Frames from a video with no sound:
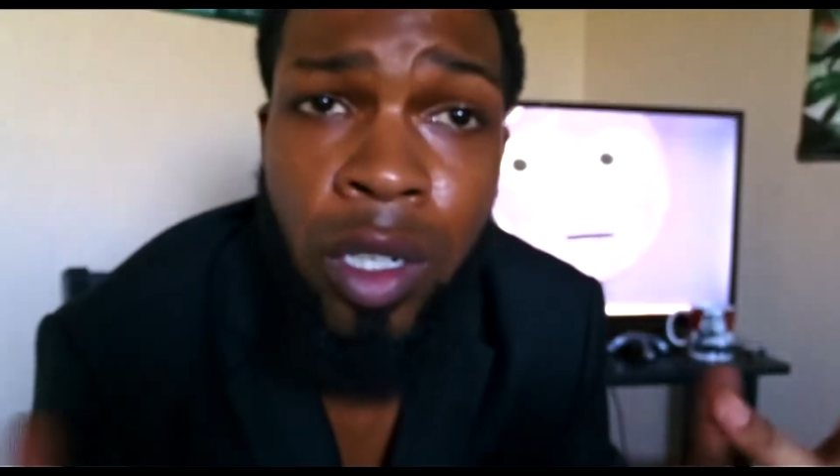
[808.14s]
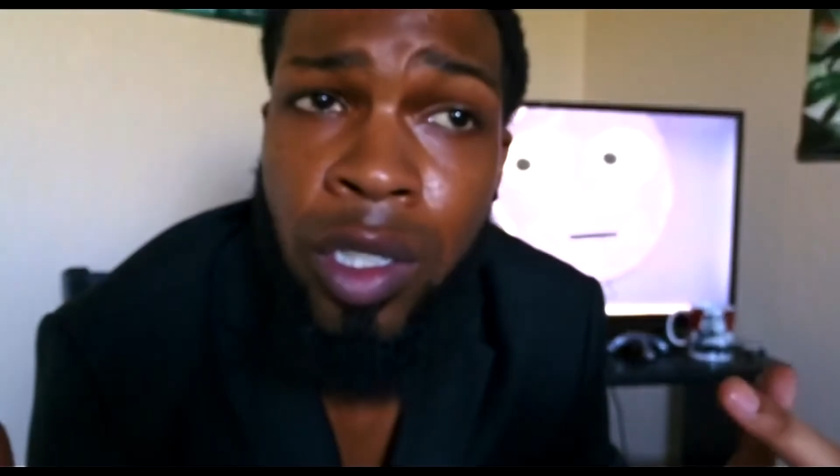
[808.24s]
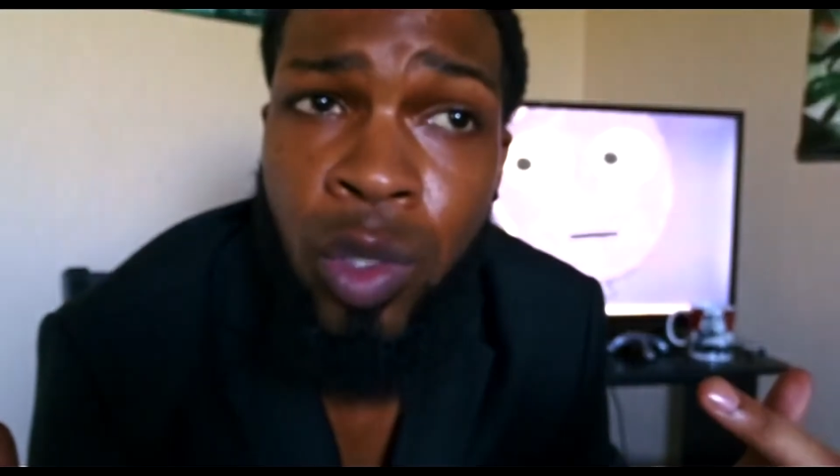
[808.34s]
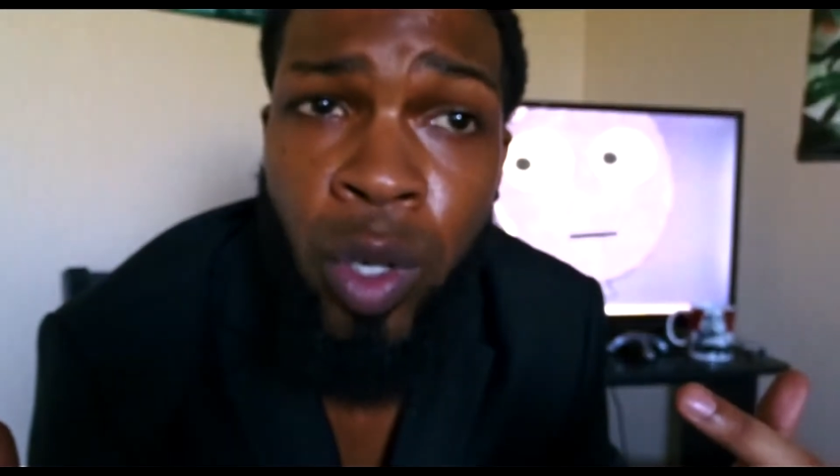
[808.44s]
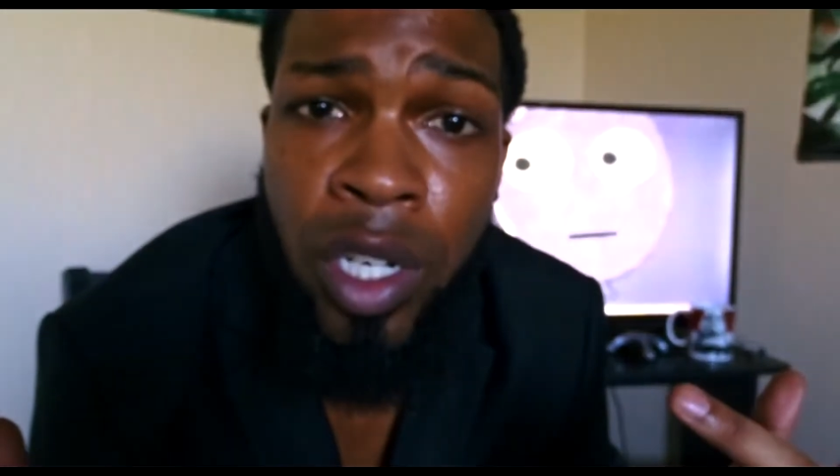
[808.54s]
on
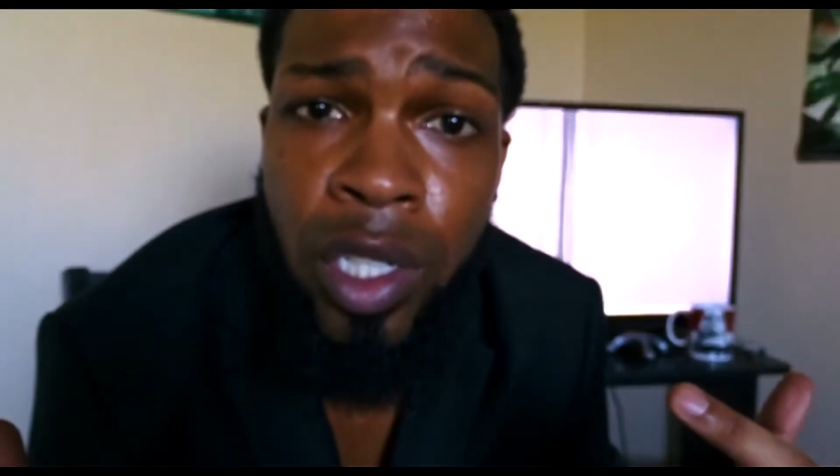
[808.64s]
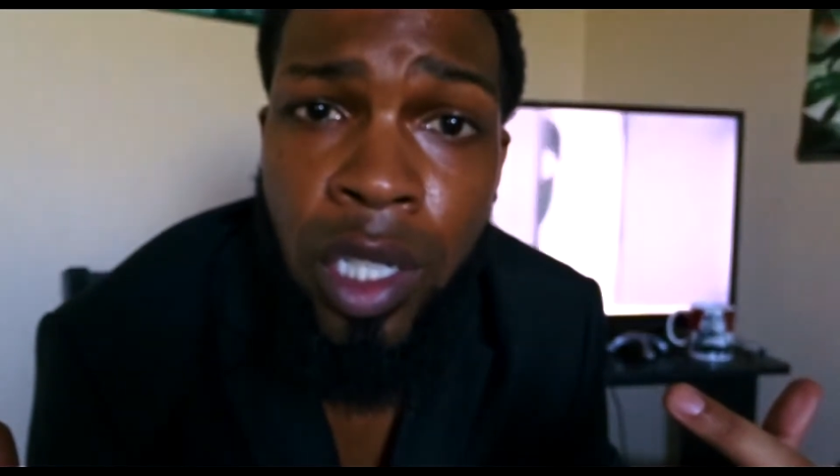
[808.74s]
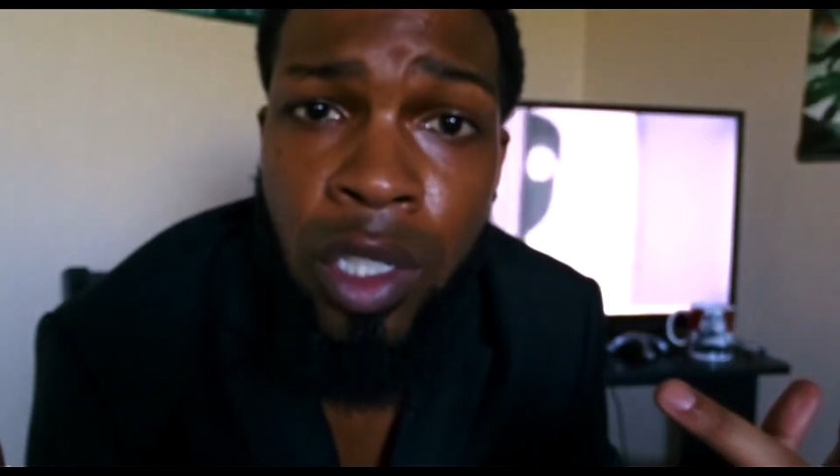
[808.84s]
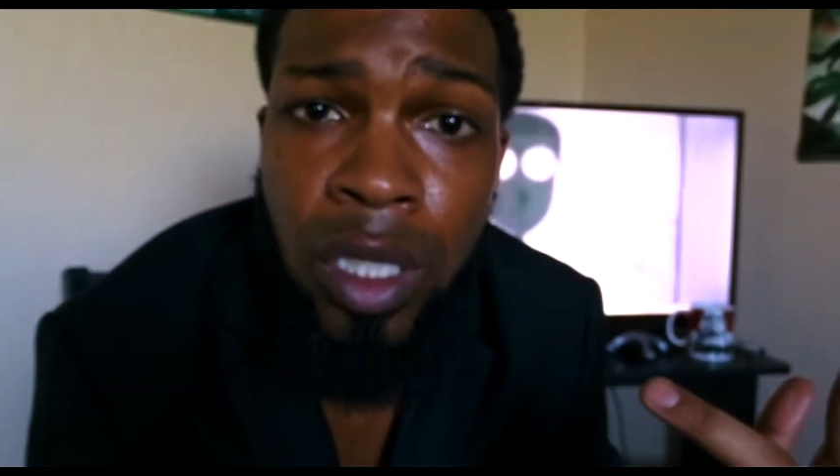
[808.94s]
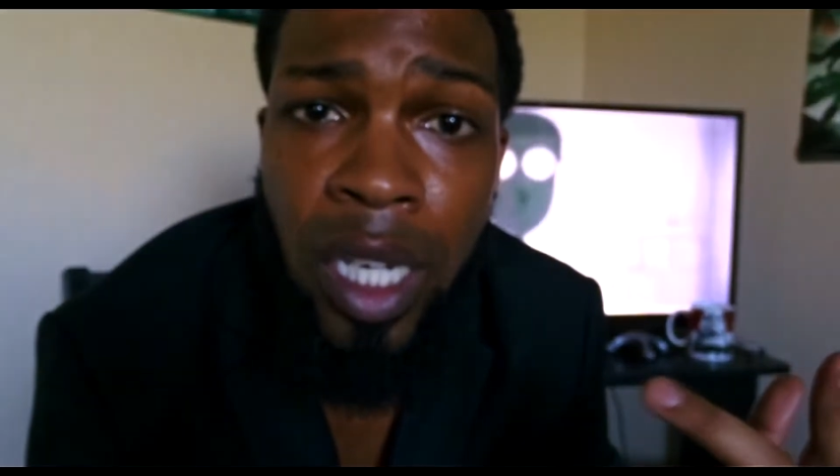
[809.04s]
this White
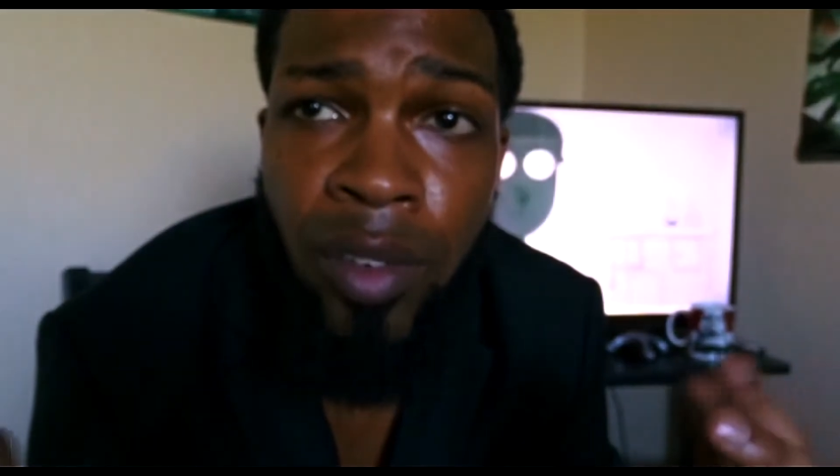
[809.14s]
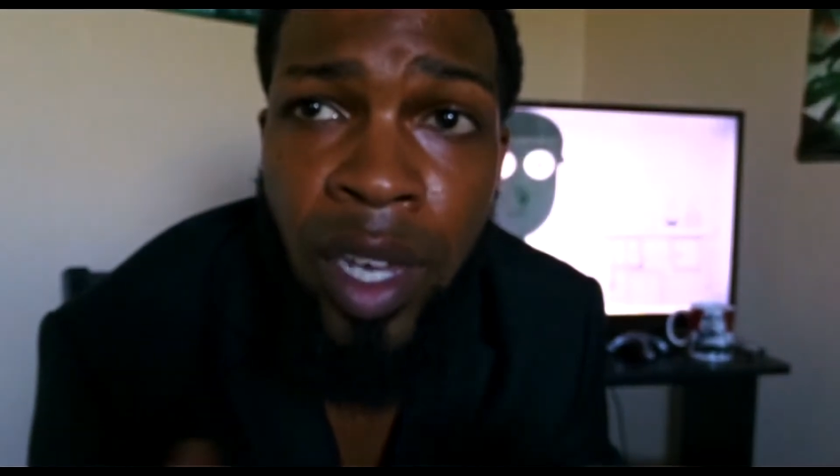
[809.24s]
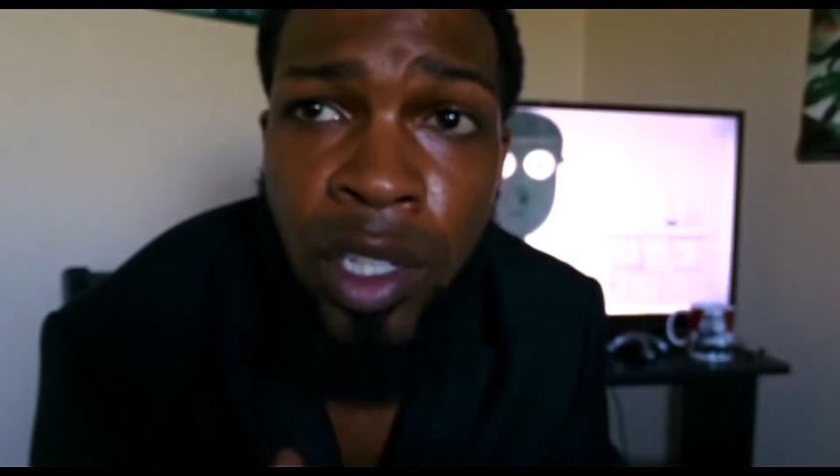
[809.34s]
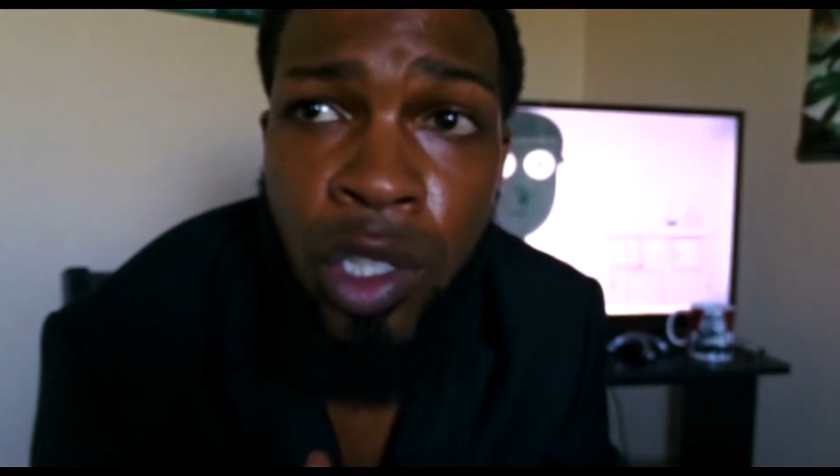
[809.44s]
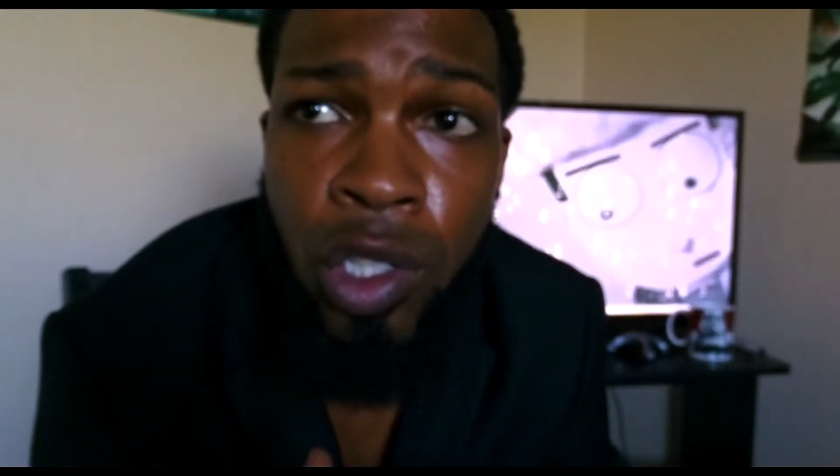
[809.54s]
Shells live
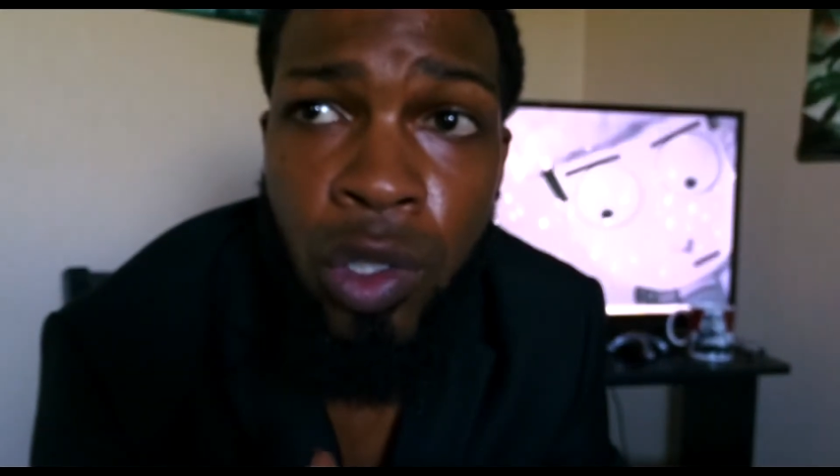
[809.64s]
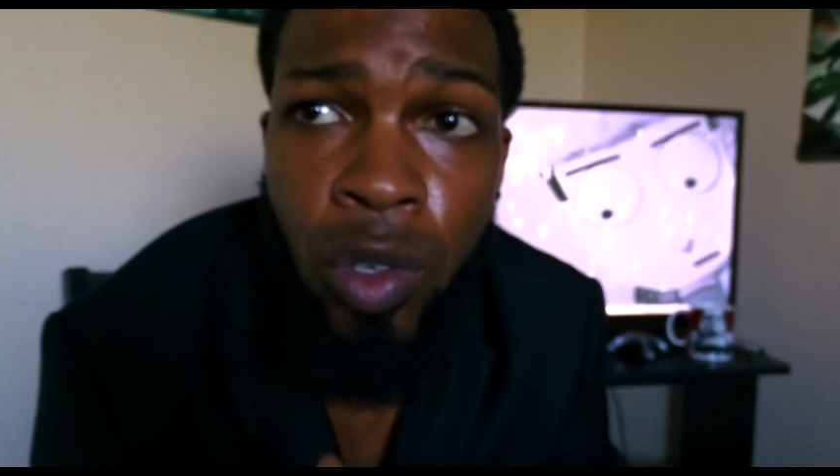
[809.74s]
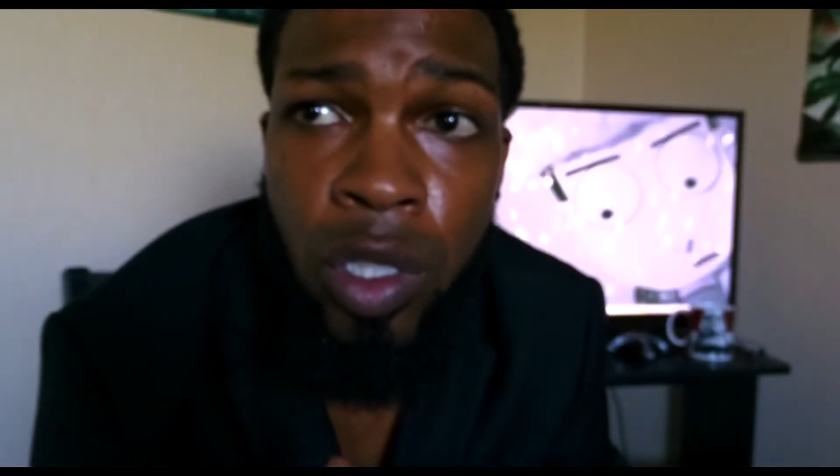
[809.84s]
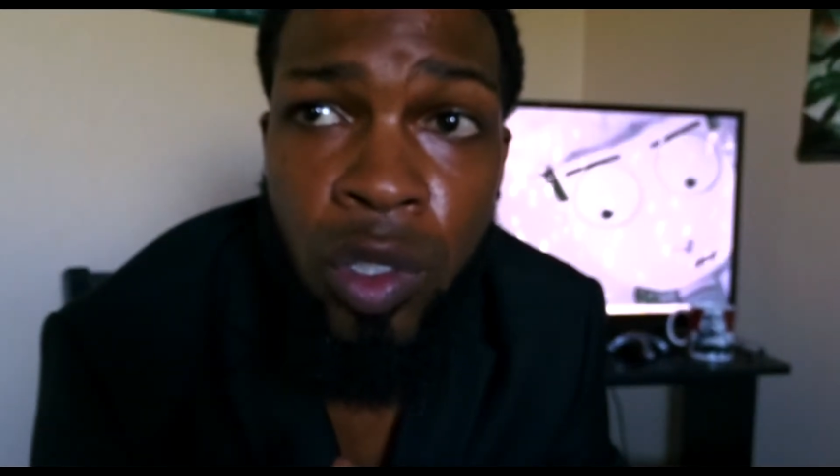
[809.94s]
action short.